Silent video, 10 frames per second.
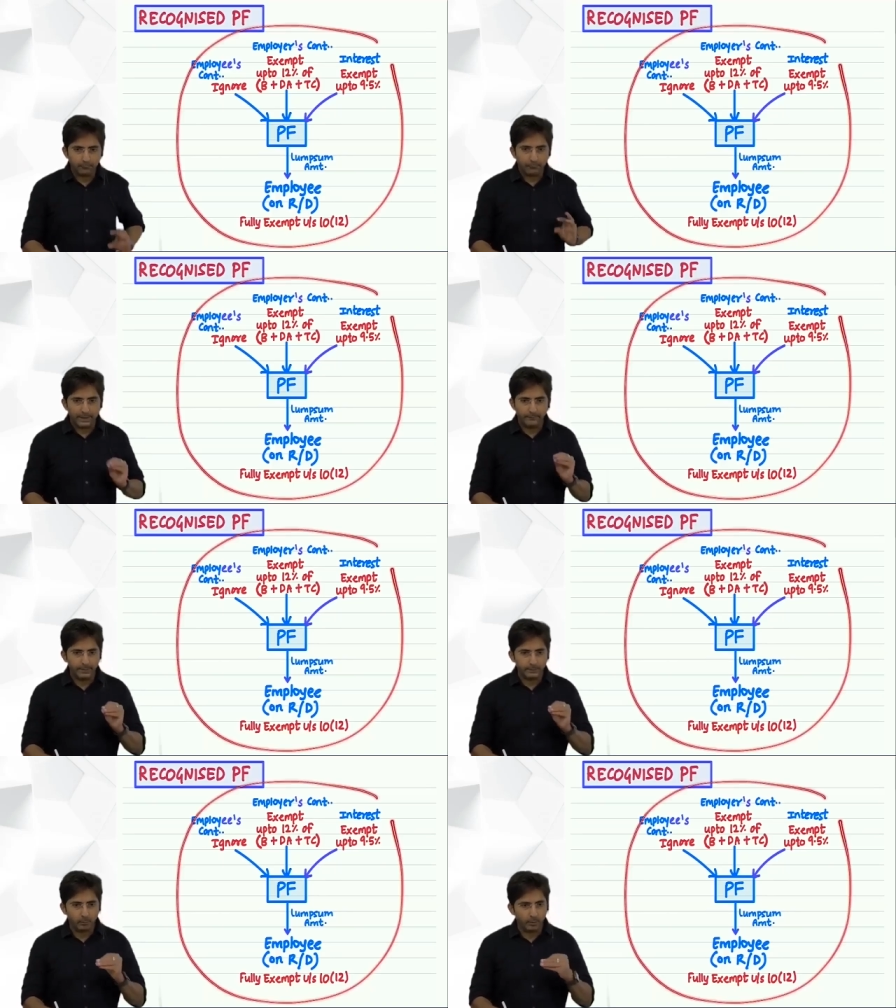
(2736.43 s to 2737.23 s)
5
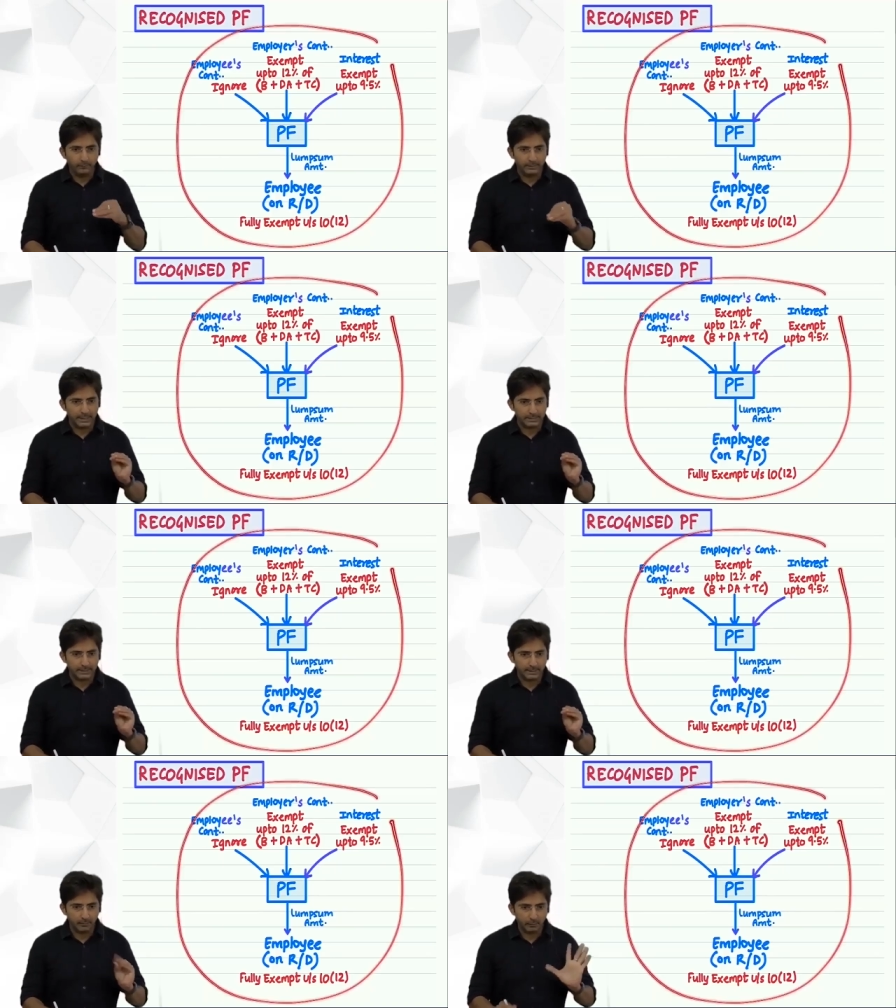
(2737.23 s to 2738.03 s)
years point which I
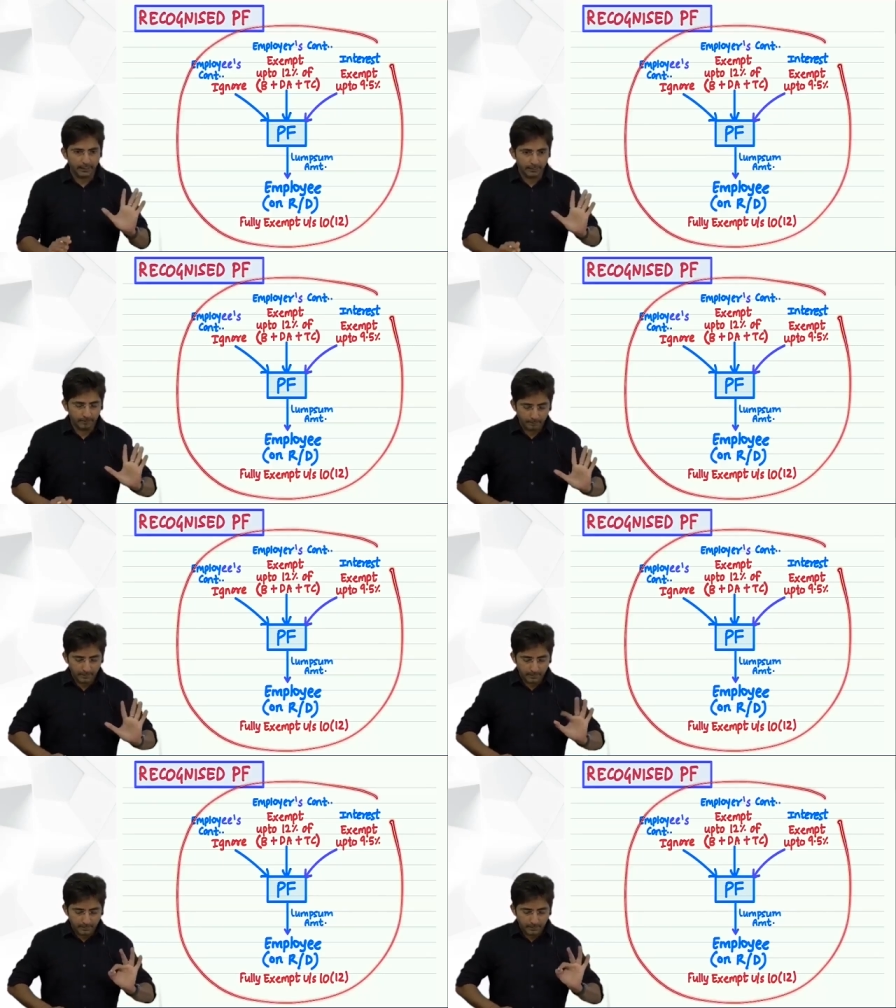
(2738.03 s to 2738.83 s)
said. Okay,
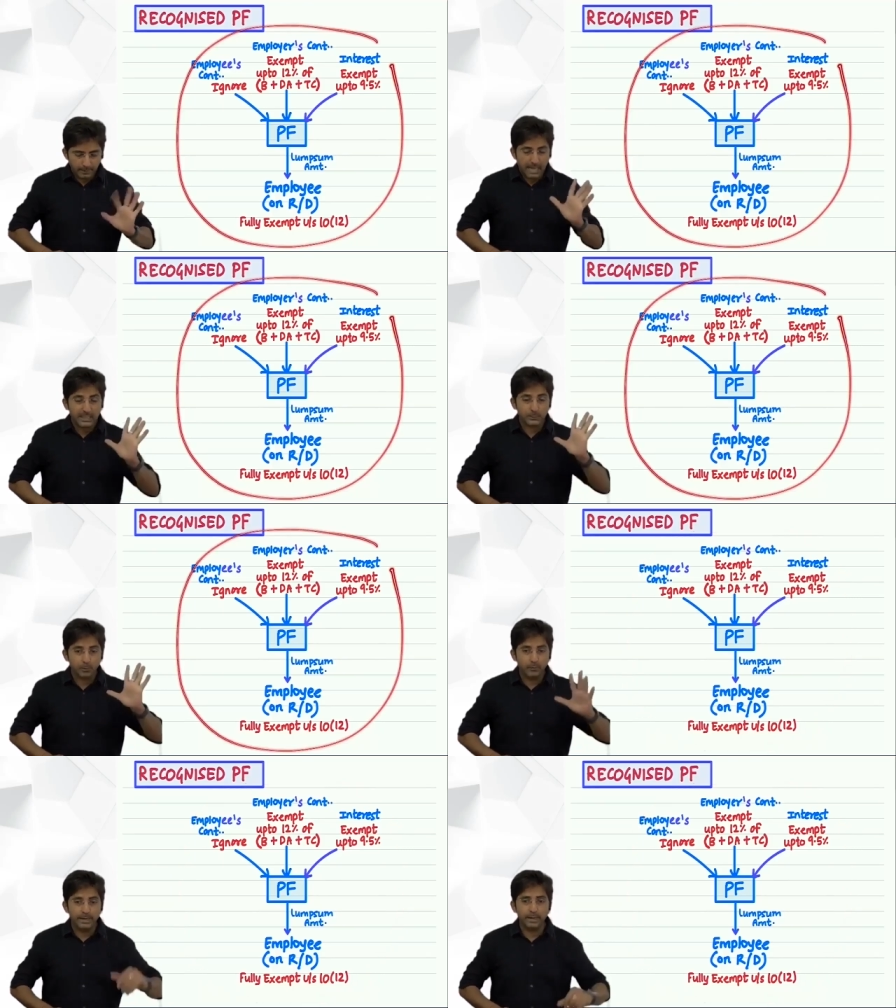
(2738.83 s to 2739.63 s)
last
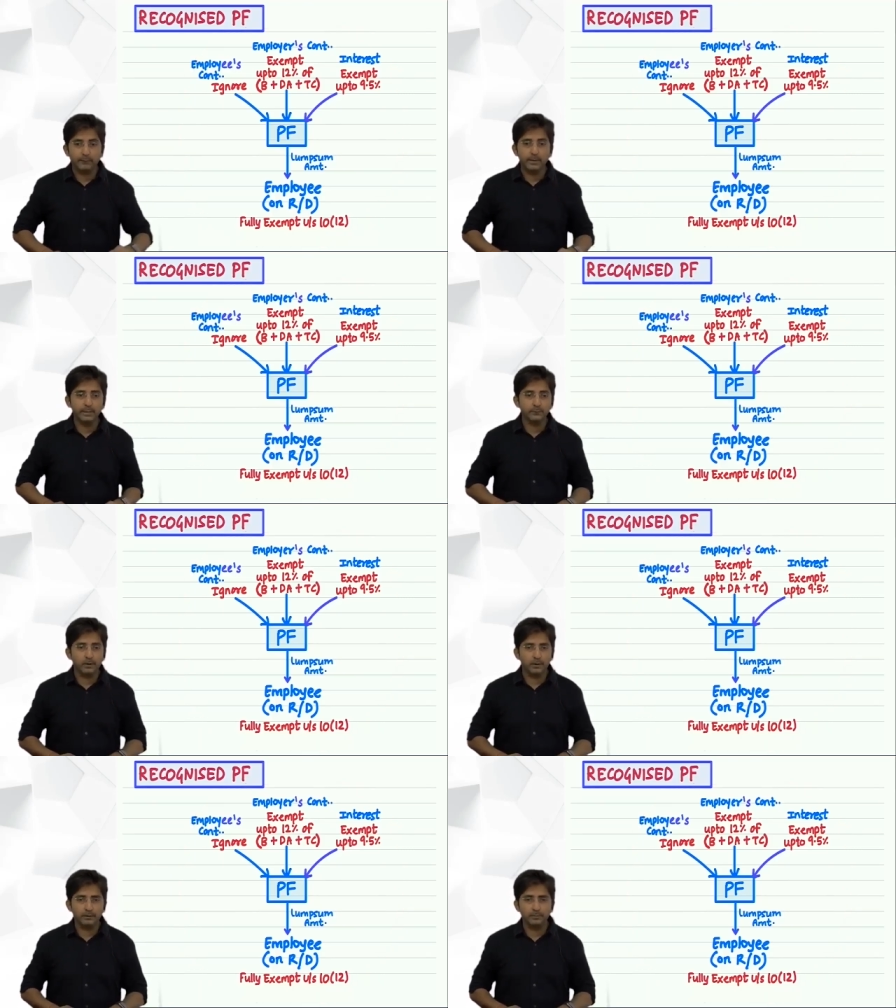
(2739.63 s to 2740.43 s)
provident fund is
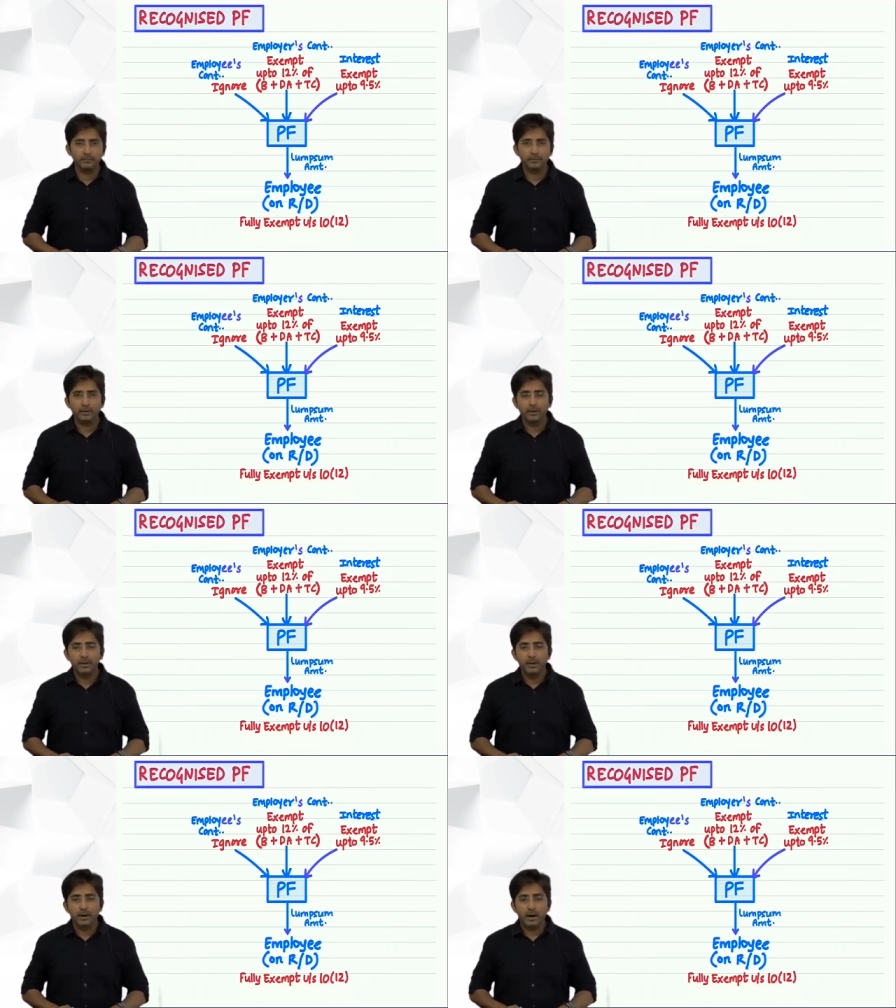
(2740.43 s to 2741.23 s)
what?
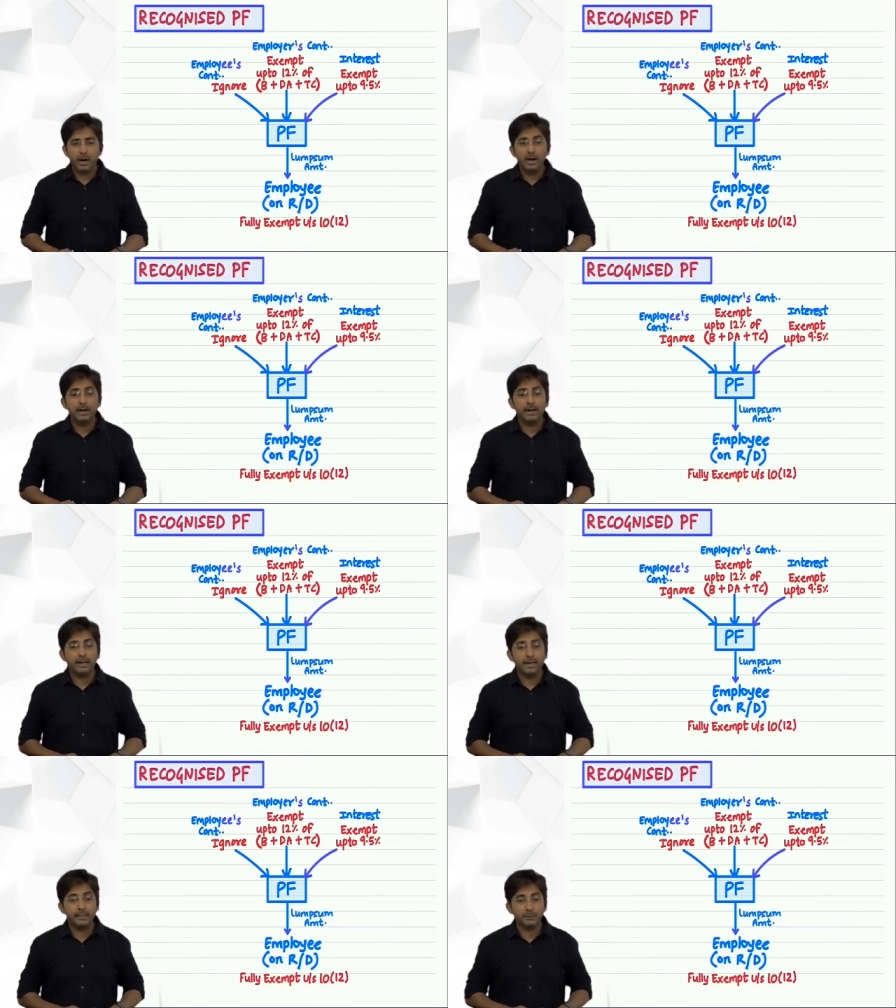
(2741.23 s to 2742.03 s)

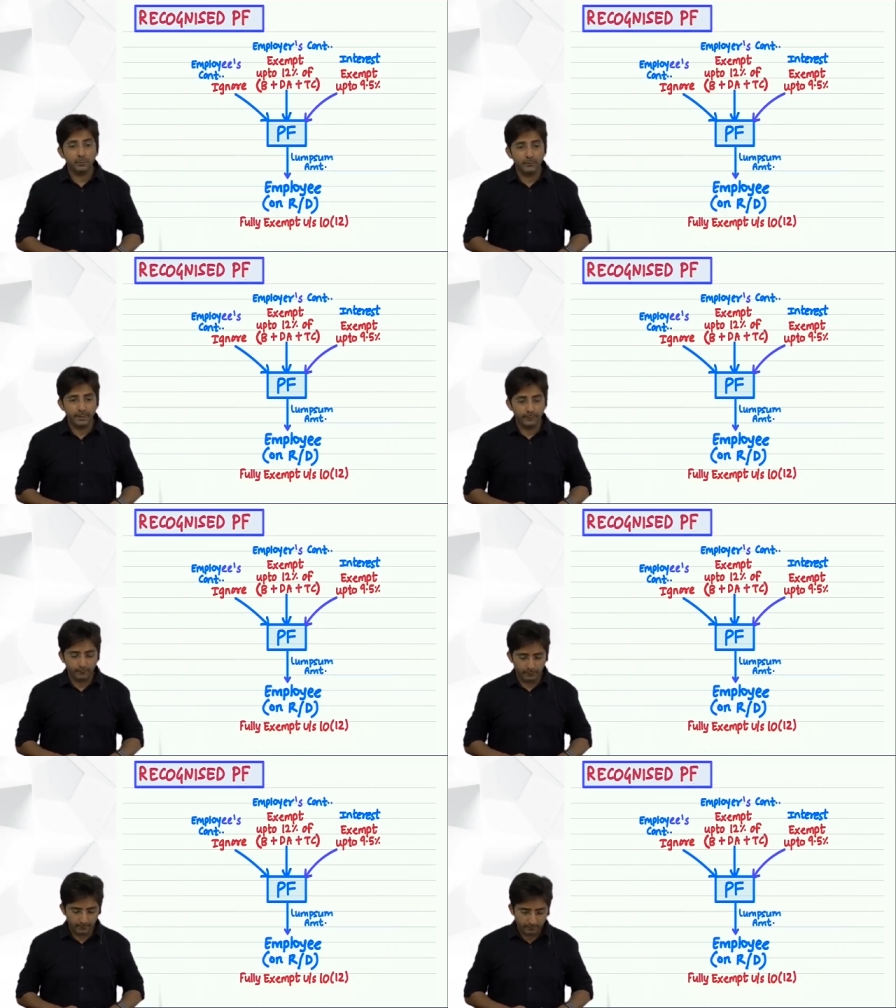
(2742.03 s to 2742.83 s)
Unrecognized provident fund.